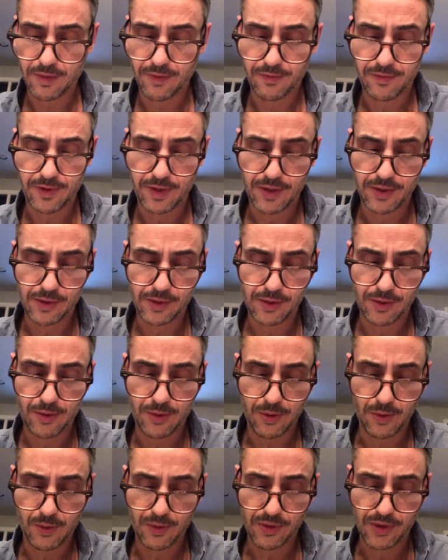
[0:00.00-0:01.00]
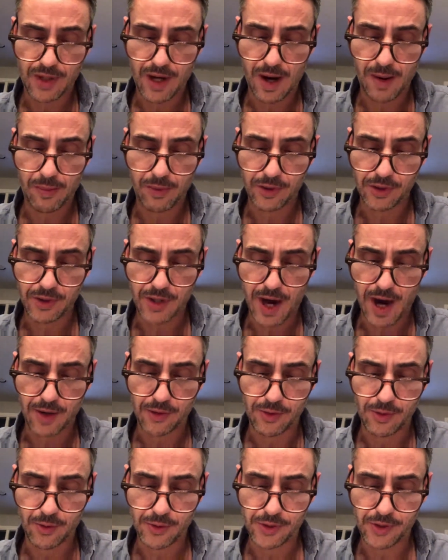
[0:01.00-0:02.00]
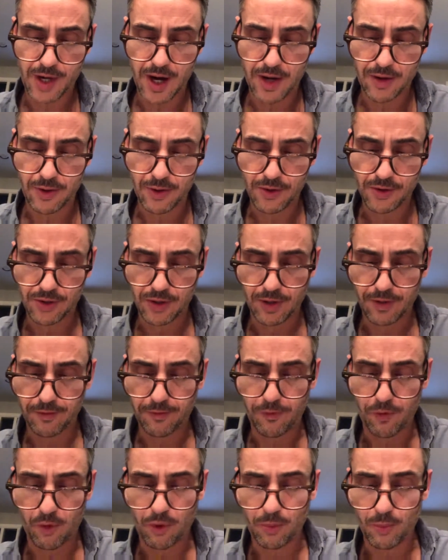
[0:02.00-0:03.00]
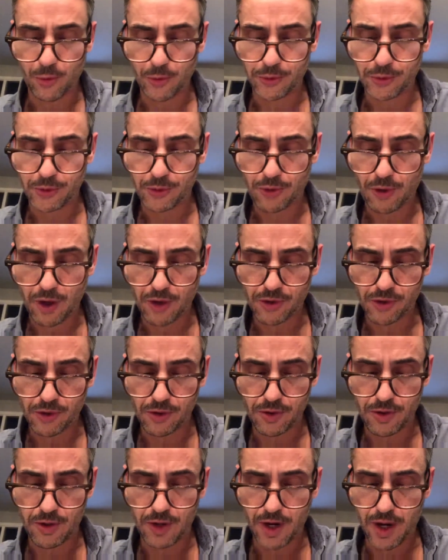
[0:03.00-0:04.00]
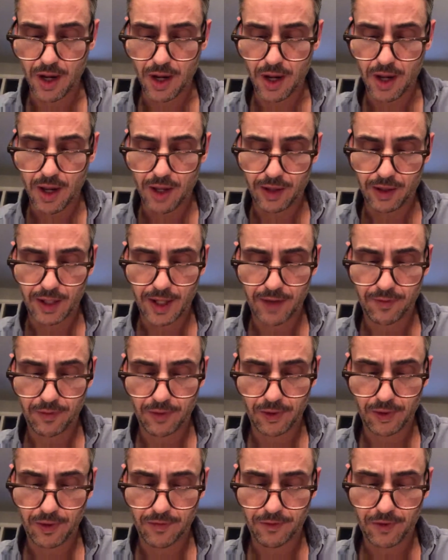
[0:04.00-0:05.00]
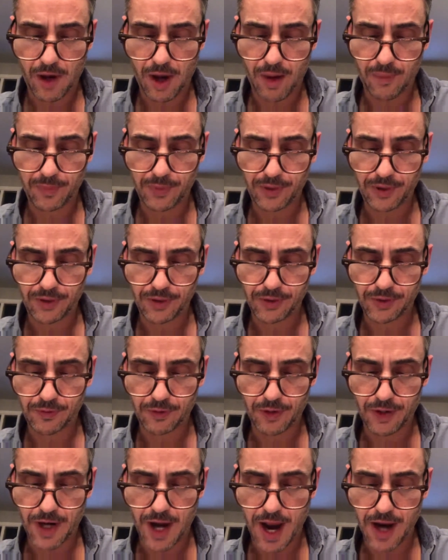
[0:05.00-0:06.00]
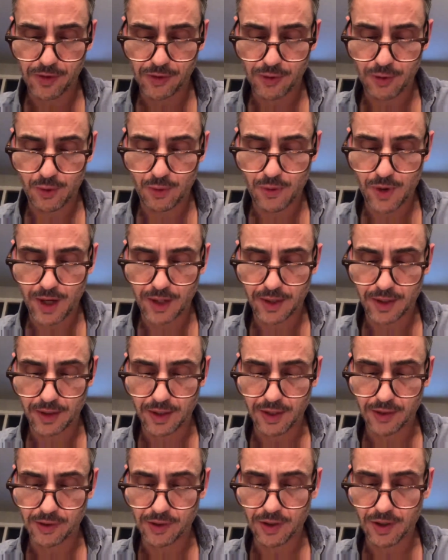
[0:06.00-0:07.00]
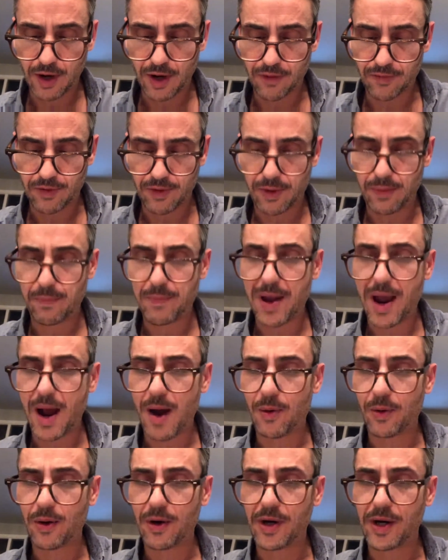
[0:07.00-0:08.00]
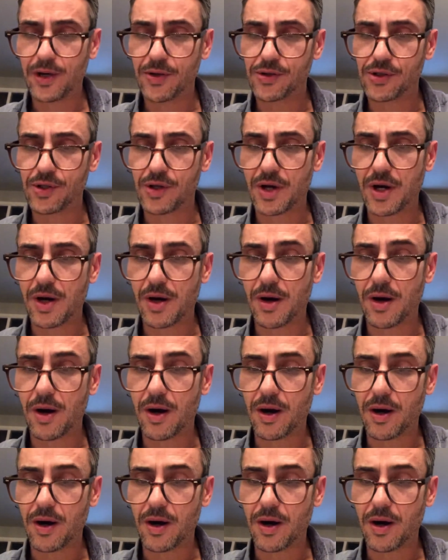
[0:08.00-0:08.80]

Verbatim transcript: is to establish national standards and a formal, structured level of competence for national recognition of the power engineer.